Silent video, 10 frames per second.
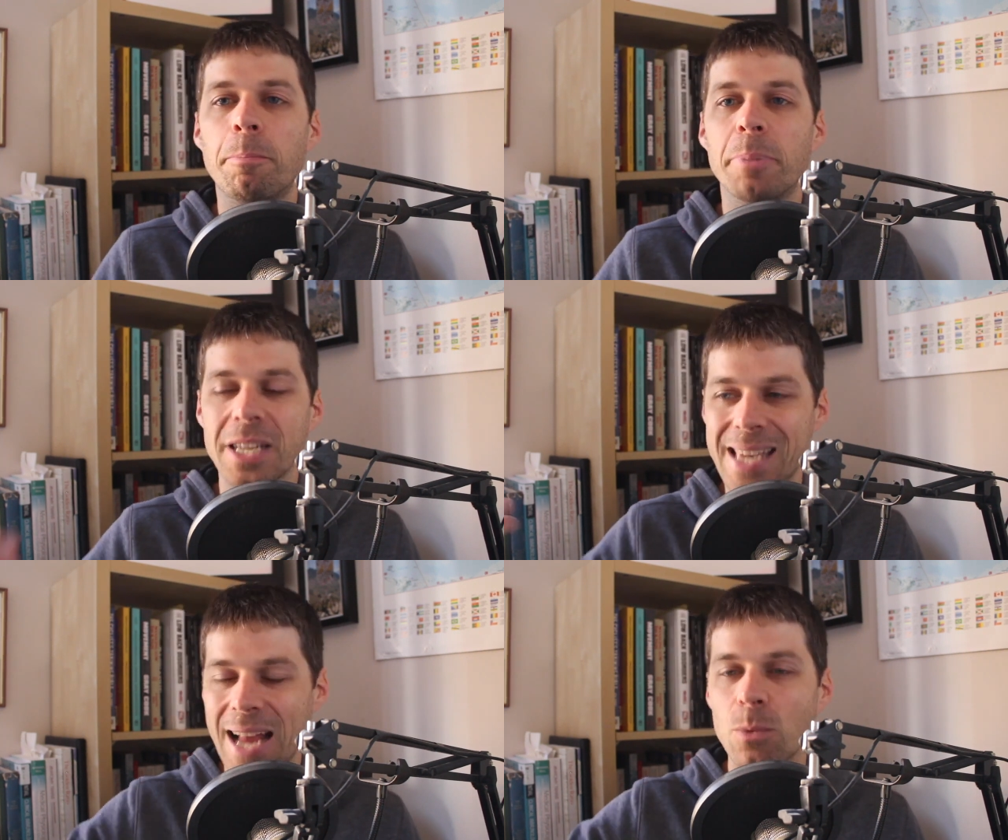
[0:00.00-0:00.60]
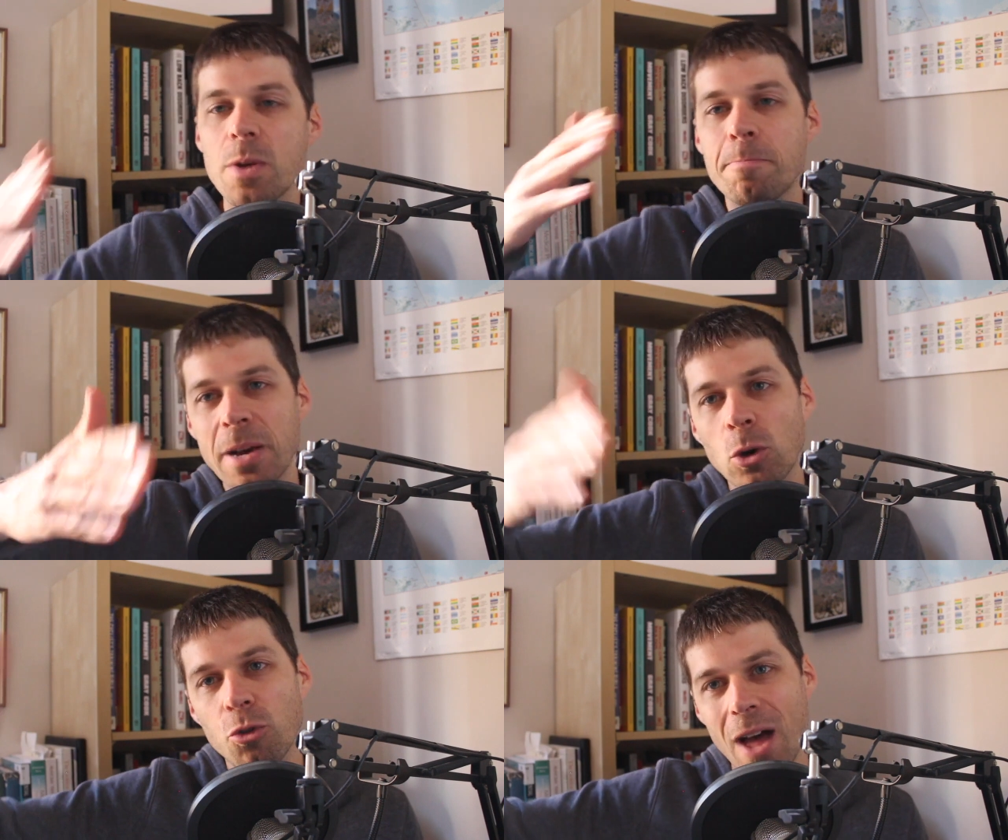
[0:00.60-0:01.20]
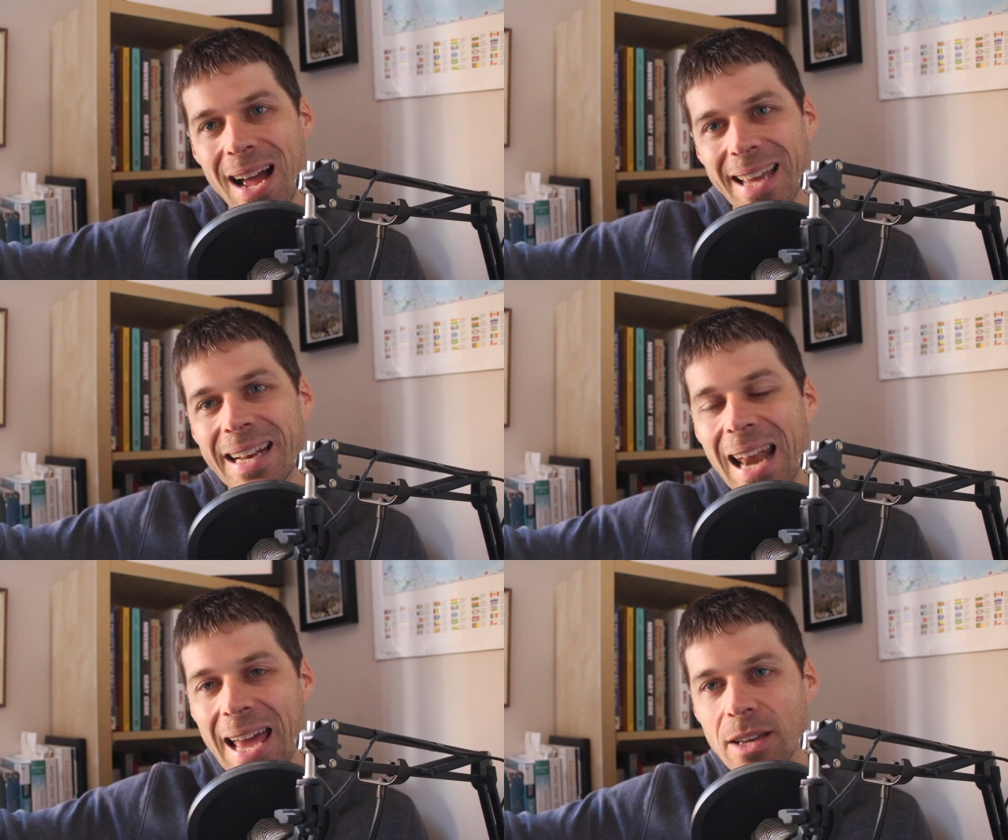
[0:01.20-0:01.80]
But again, we build that in
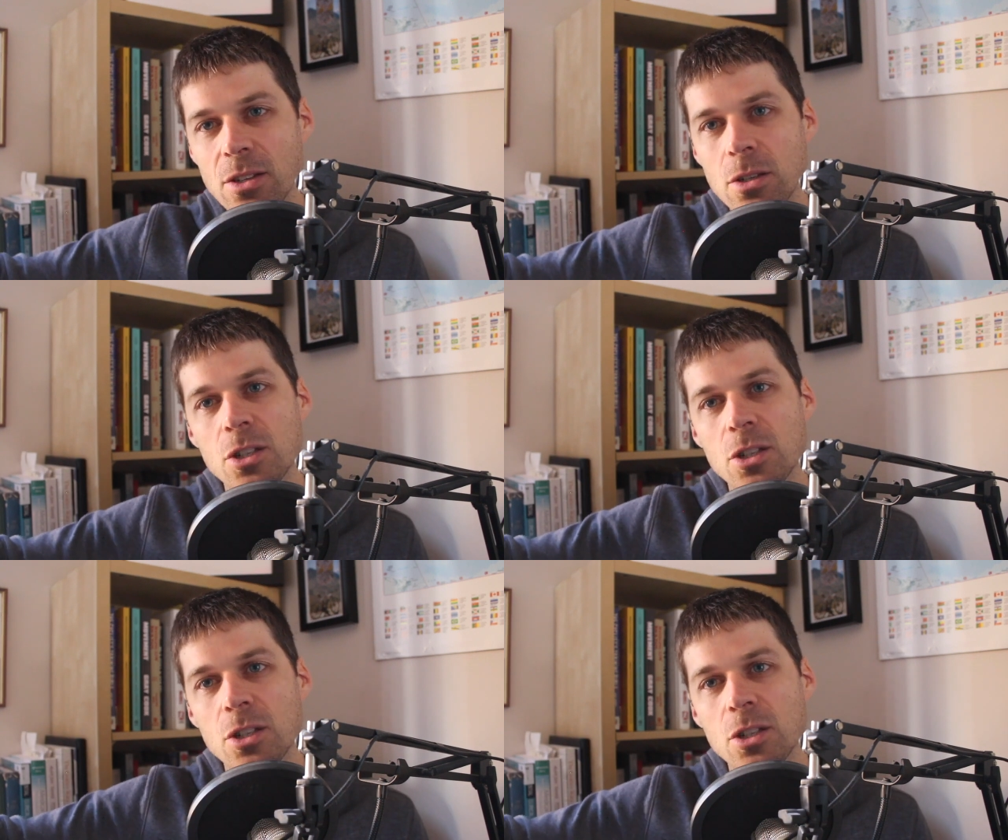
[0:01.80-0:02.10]
layers.